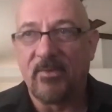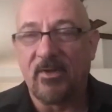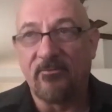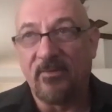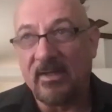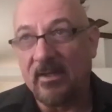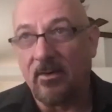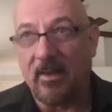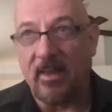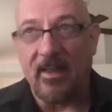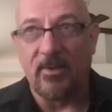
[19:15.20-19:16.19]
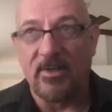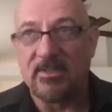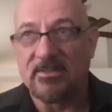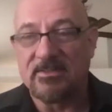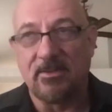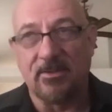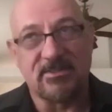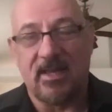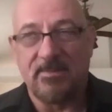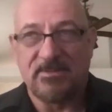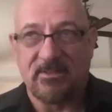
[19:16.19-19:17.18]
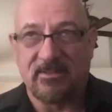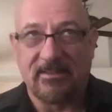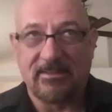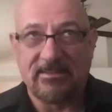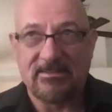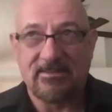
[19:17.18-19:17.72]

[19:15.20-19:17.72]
video cameras, those types of things.